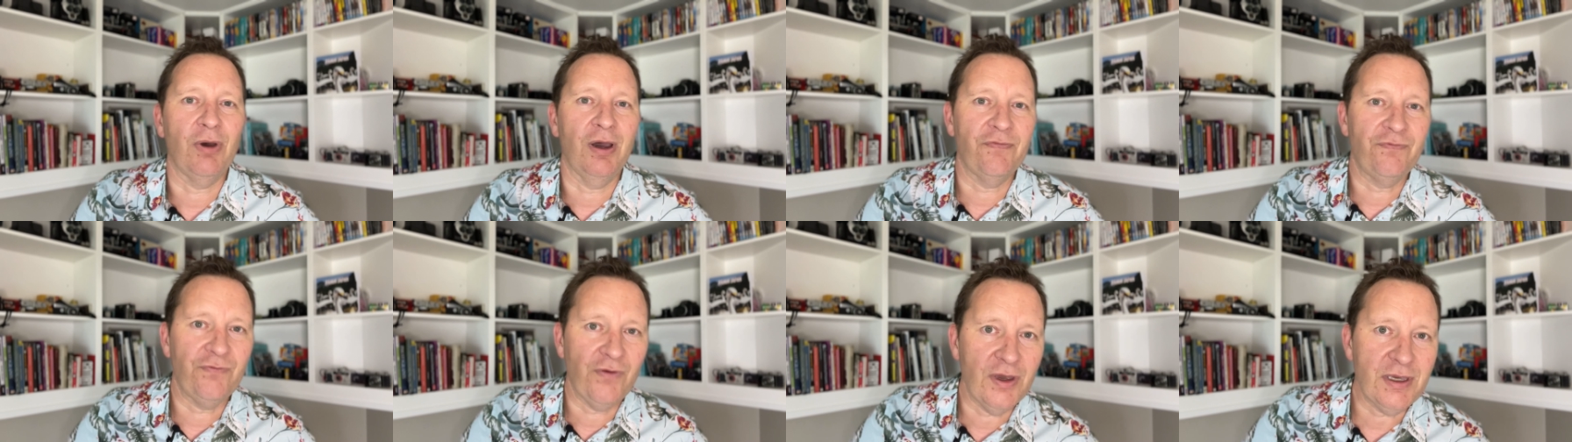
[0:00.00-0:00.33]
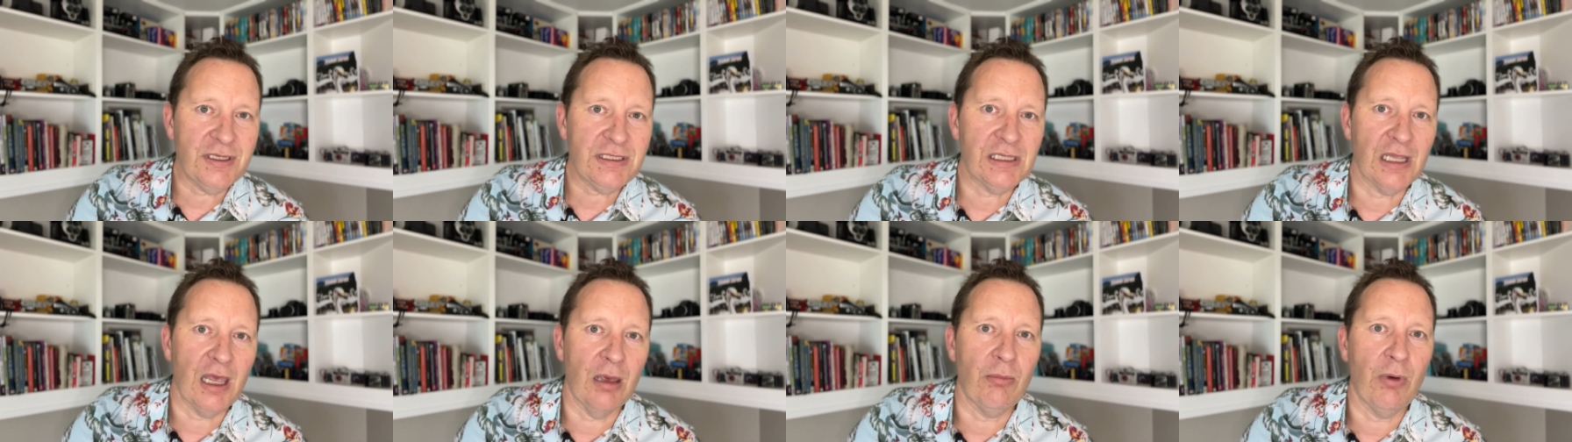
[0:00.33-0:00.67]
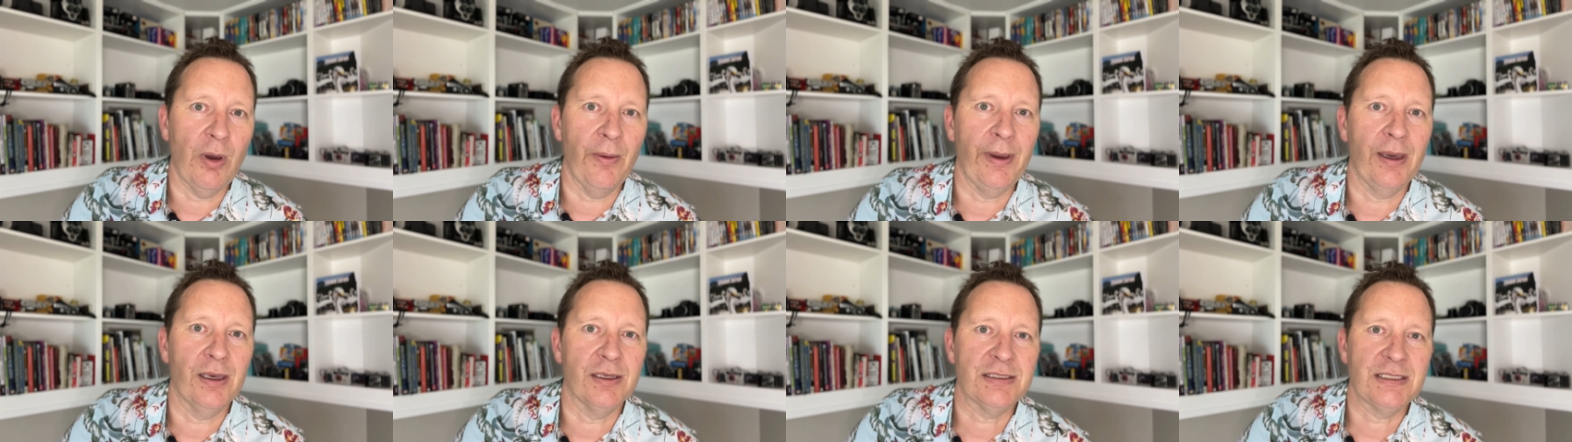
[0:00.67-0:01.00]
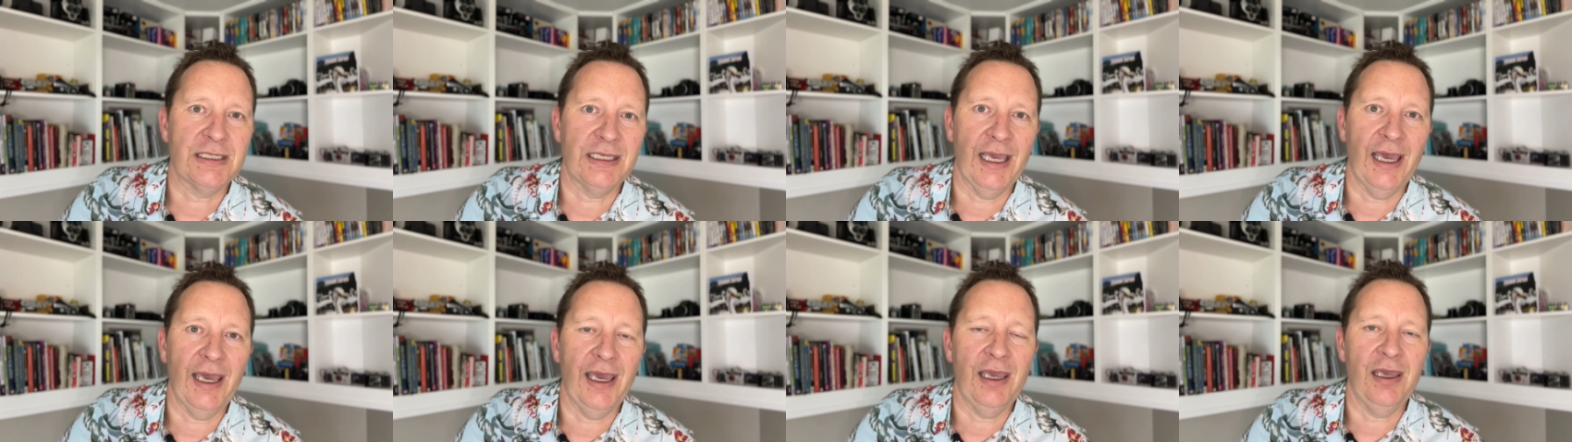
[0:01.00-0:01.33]
first Lomo
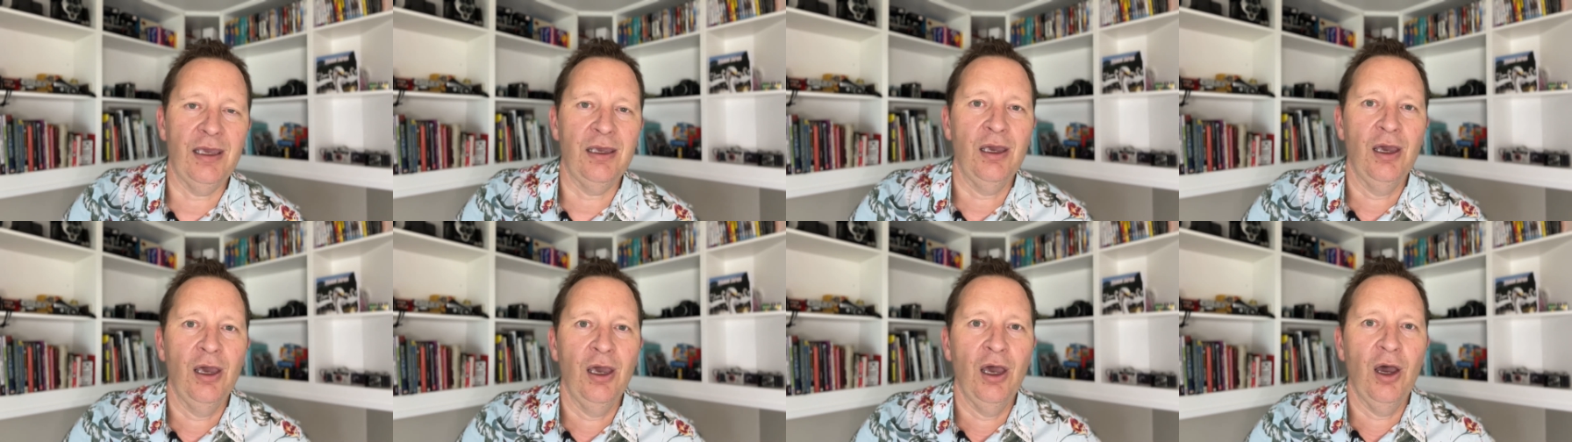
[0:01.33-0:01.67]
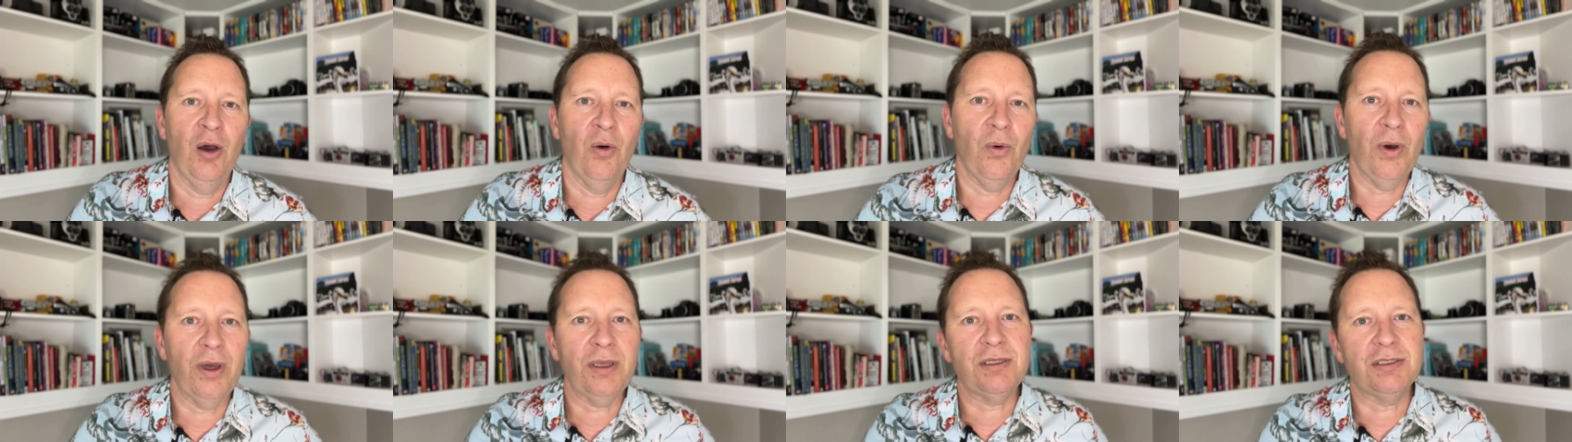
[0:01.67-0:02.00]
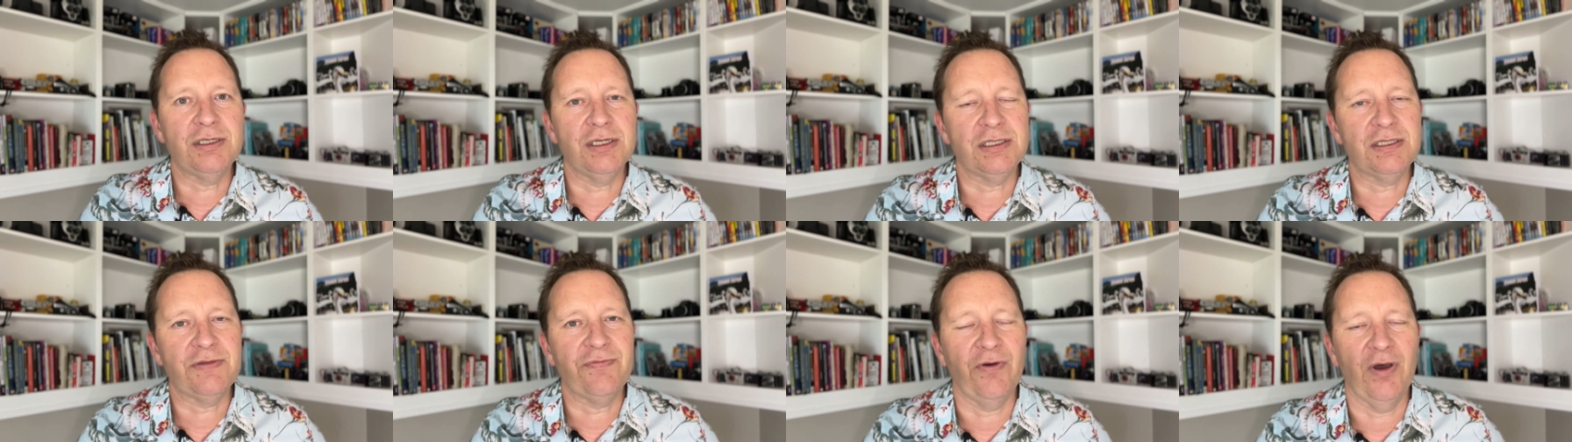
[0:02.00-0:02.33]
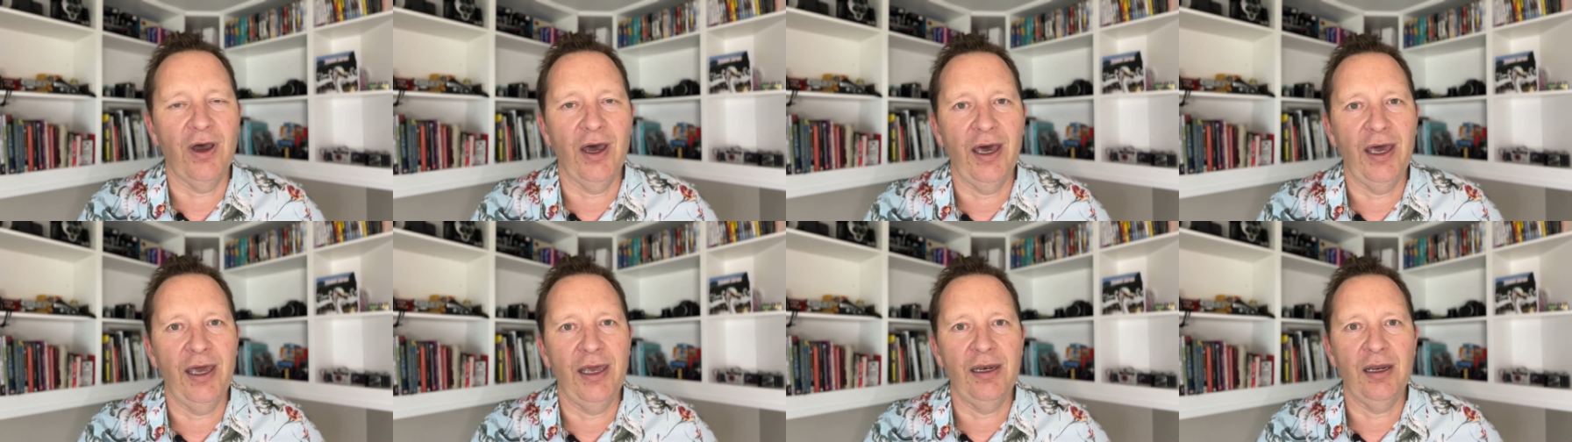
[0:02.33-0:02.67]
LC-A worked just
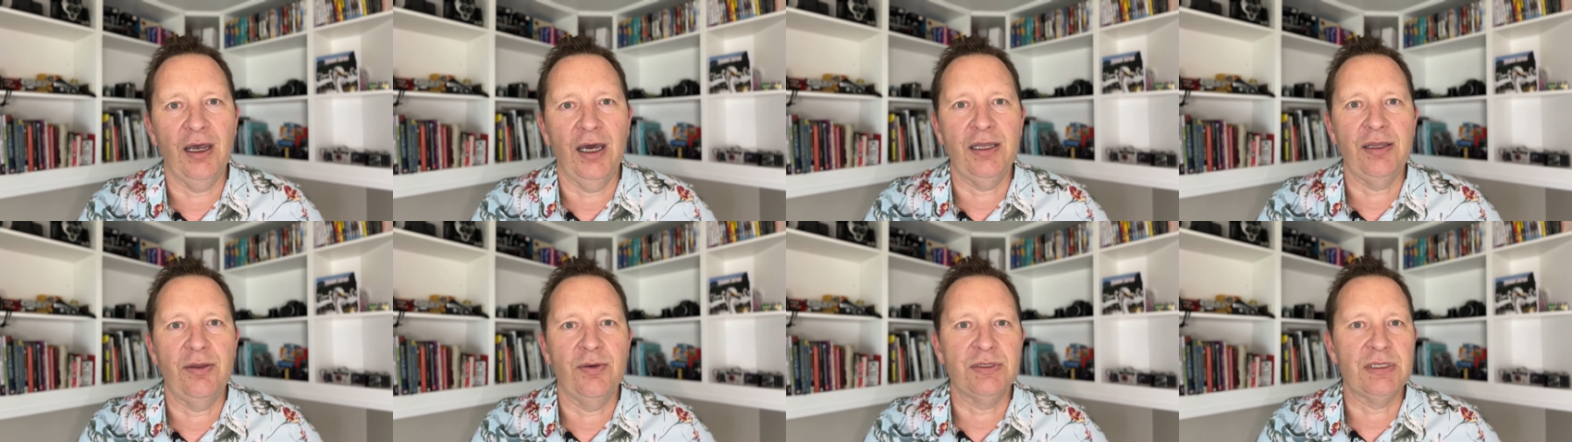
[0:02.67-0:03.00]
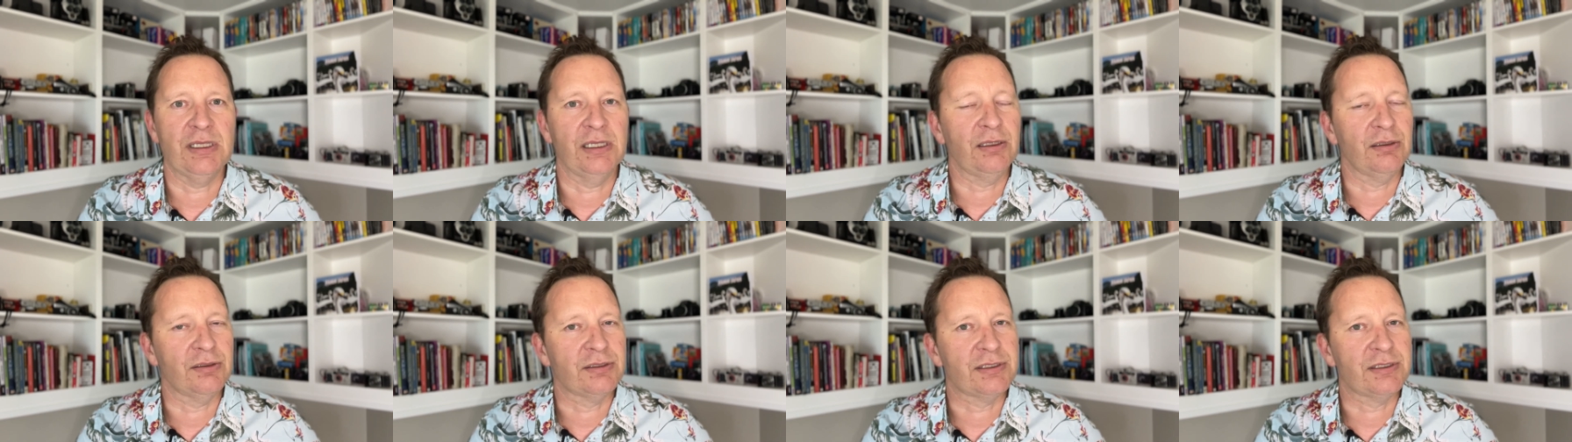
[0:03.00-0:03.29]
fine. There was a little